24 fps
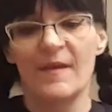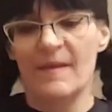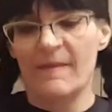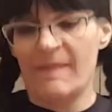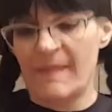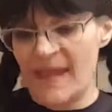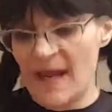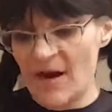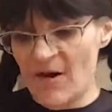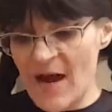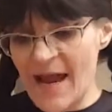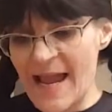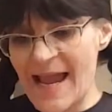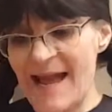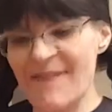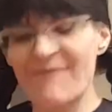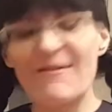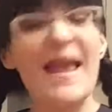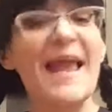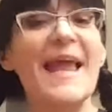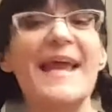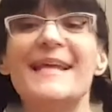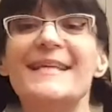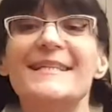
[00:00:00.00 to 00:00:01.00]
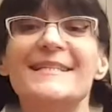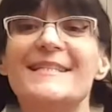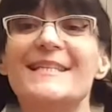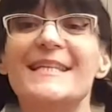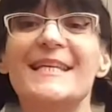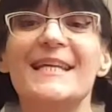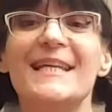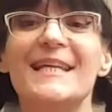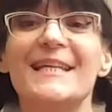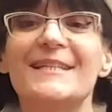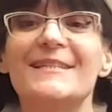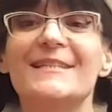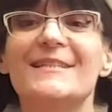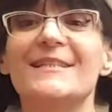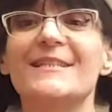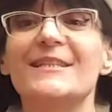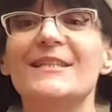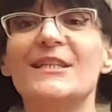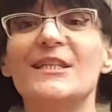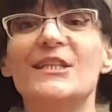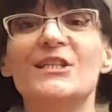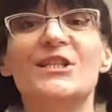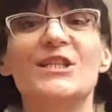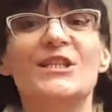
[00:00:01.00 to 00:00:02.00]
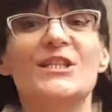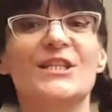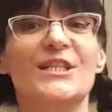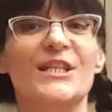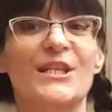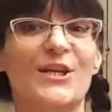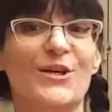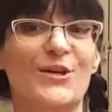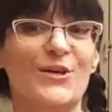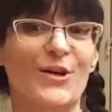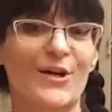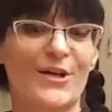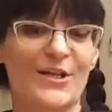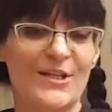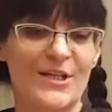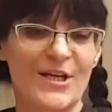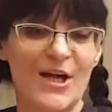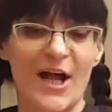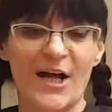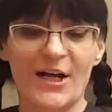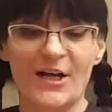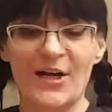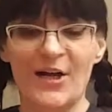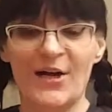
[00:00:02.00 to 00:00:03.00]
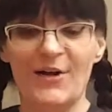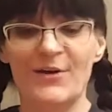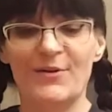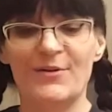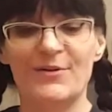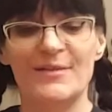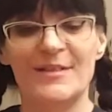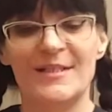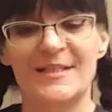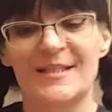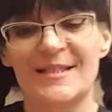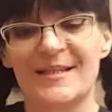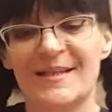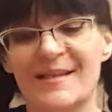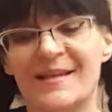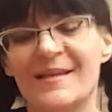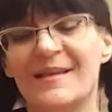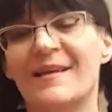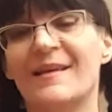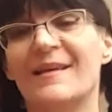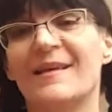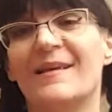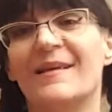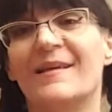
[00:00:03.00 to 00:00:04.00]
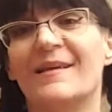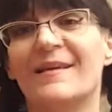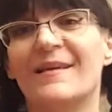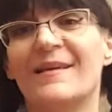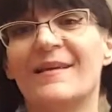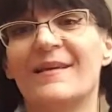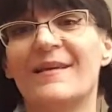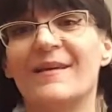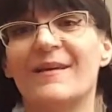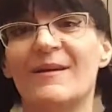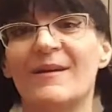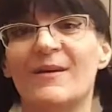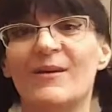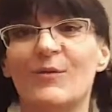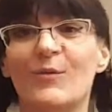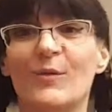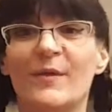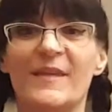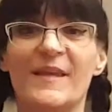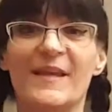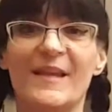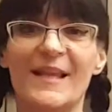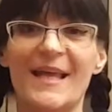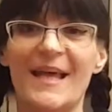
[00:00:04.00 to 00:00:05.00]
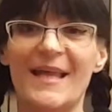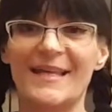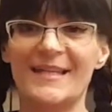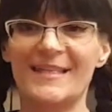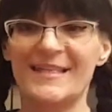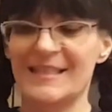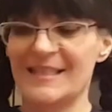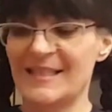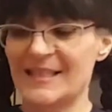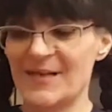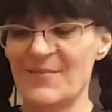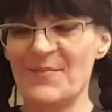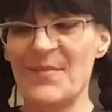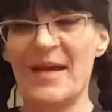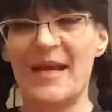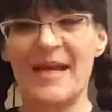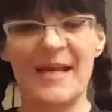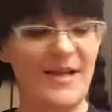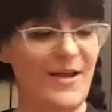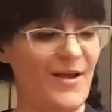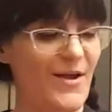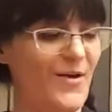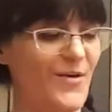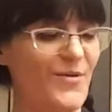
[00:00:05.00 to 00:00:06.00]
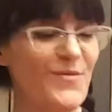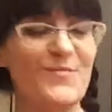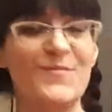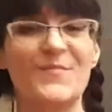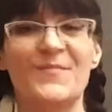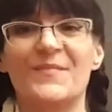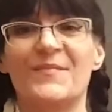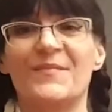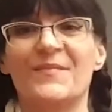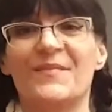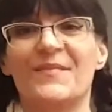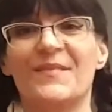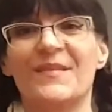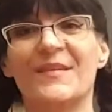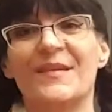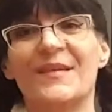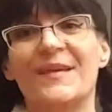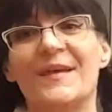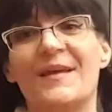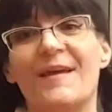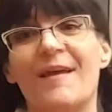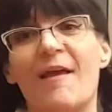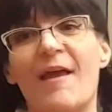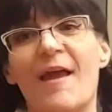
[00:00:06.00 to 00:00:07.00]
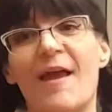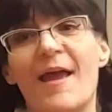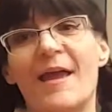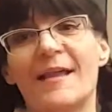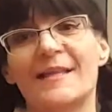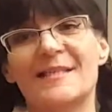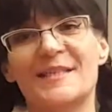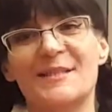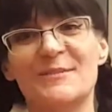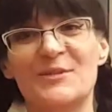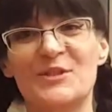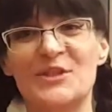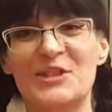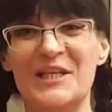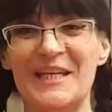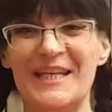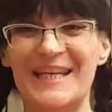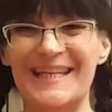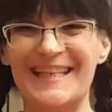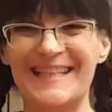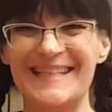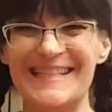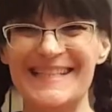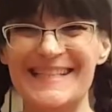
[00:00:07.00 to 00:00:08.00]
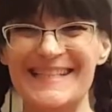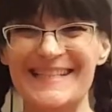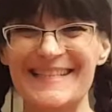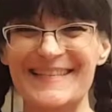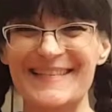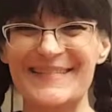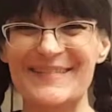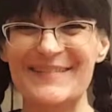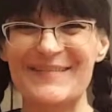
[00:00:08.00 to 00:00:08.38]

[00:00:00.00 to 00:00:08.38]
There I have 18 deliciously cooked tacos with your lettuce and tomato and some cheese.